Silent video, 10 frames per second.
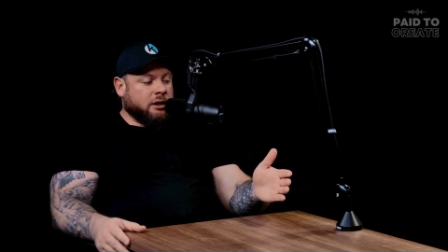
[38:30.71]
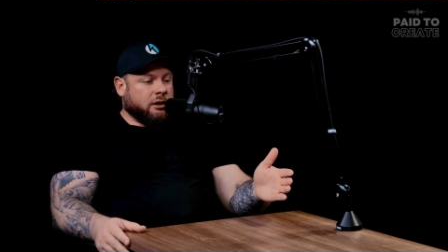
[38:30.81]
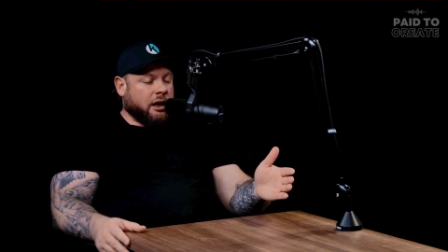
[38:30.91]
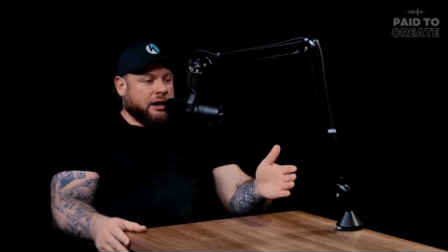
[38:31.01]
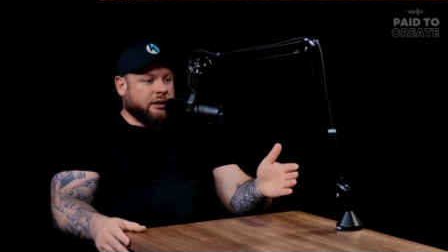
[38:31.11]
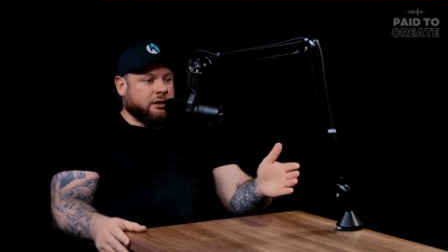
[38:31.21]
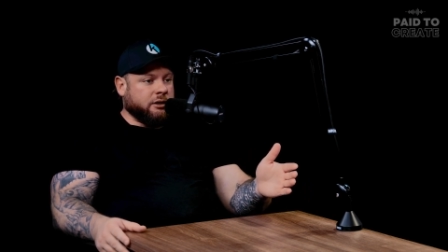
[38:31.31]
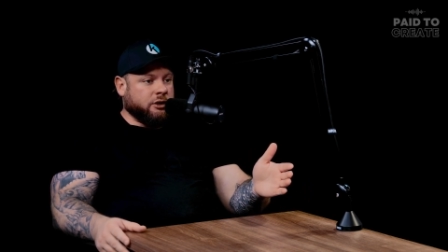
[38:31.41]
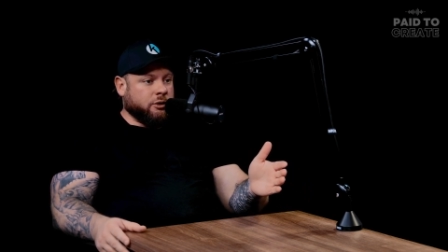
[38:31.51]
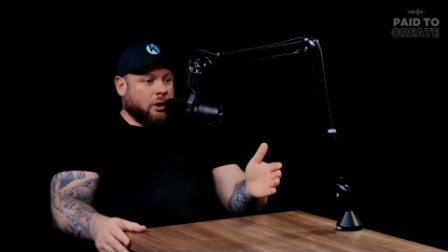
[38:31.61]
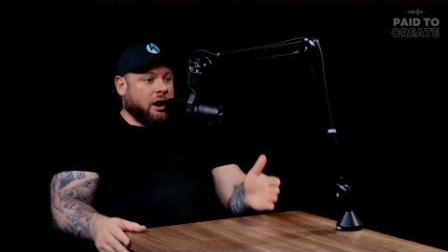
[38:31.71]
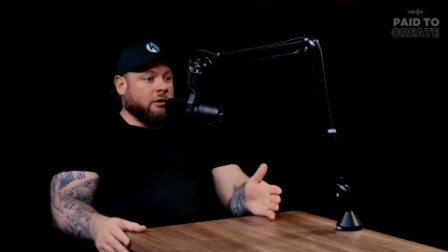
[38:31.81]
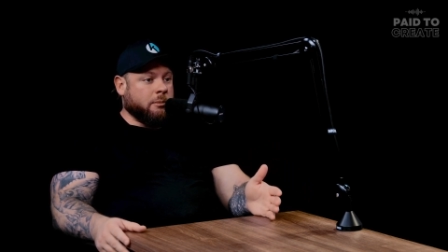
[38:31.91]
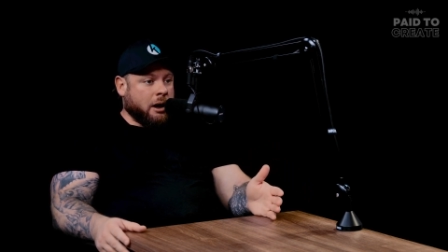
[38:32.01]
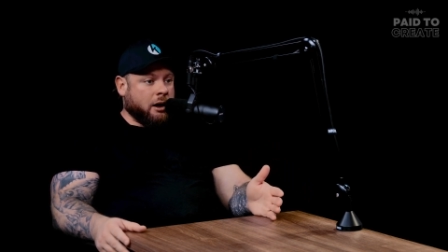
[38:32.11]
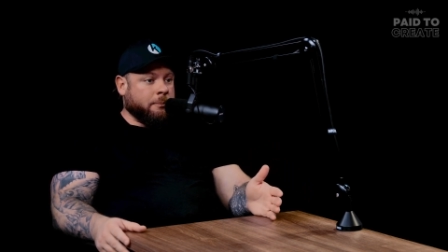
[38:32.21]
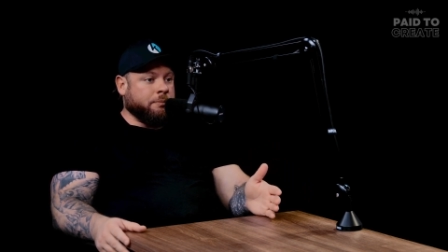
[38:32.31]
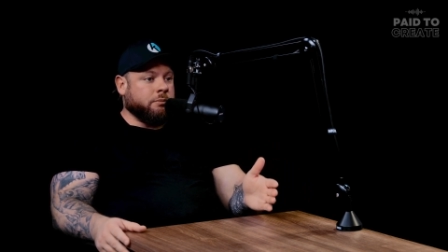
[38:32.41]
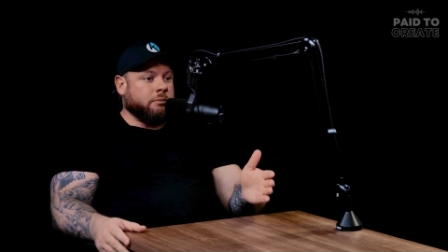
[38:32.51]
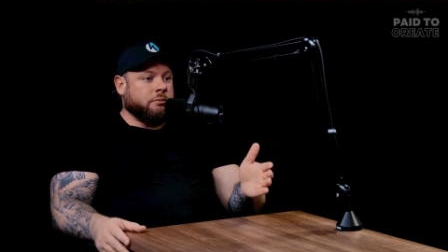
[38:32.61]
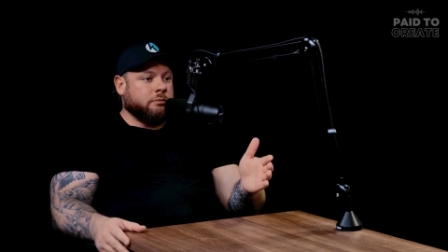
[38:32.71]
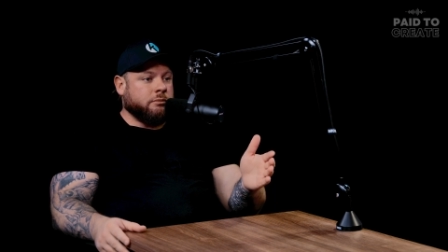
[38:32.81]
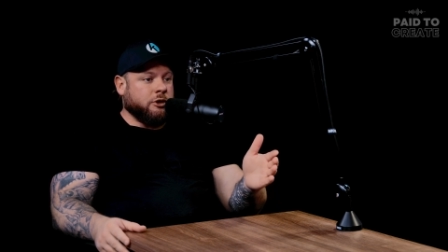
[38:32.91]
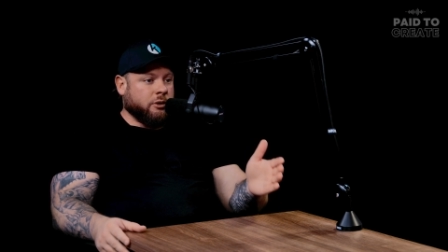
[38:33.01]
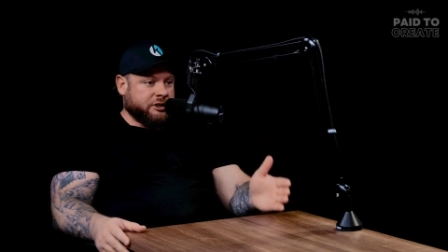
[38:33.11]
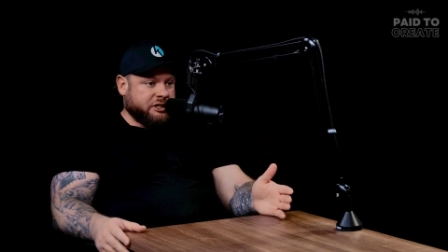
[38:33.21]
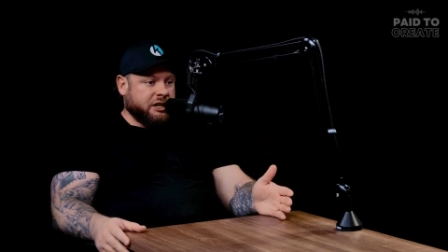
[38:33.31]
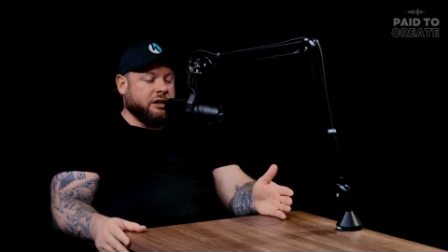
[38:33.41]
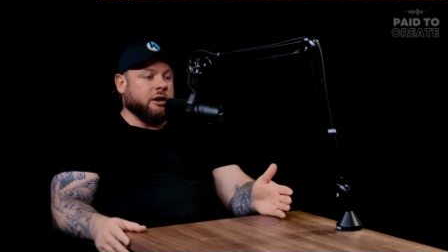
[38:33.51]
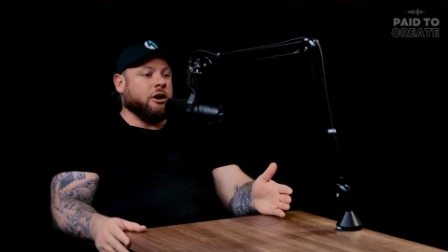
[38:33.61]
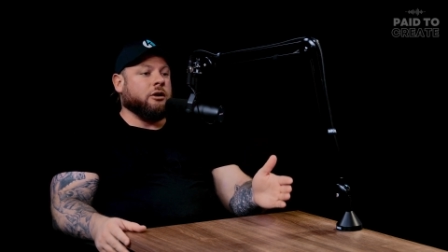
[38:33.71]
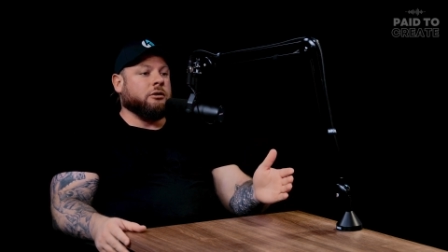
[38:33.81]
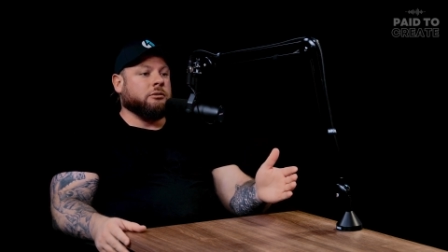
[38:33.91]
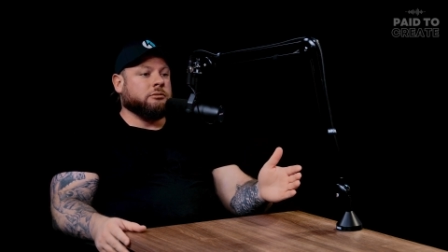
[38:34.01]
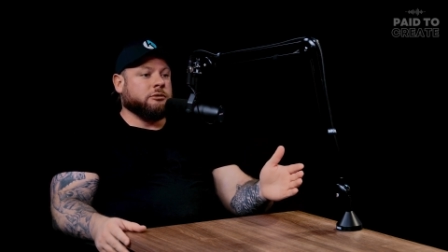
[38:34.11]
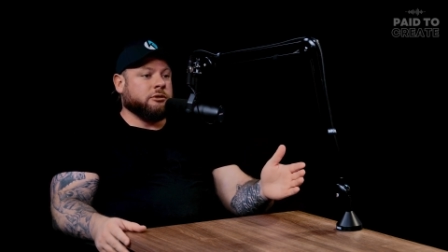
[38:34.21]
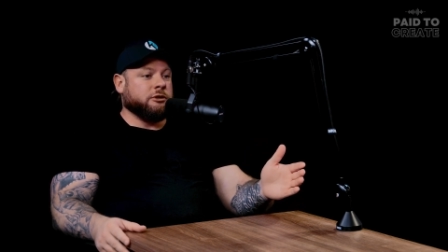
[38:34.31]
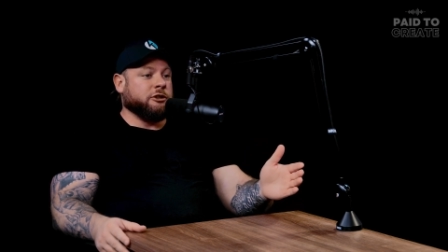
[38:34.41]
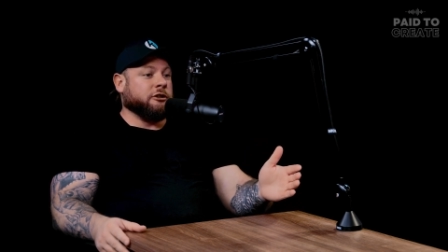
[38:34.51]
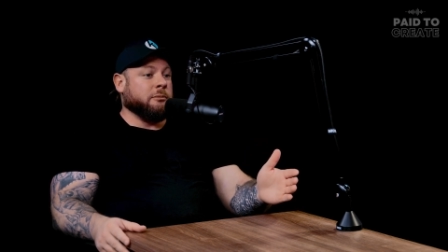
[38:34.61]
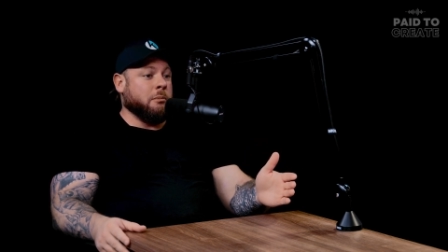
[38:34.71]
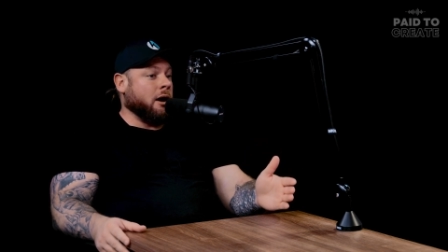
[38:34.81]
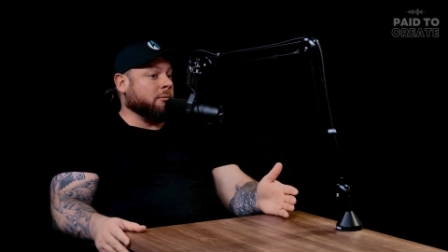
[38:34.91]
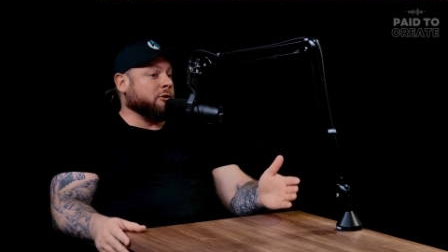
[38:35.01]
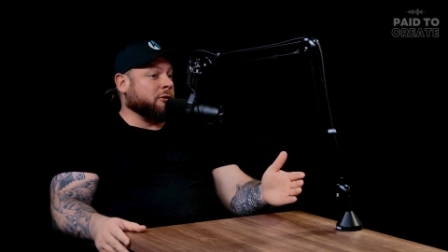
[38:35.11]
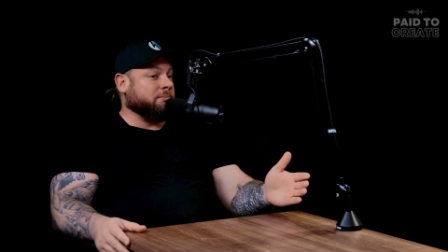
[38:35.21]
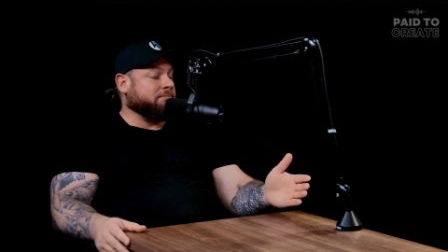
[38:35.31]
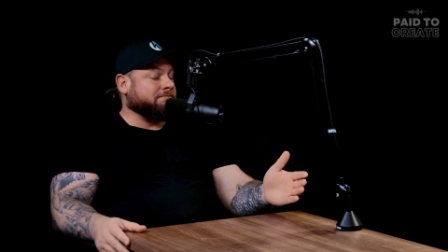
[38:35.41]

like you are a mom you're a ceo you're a mom to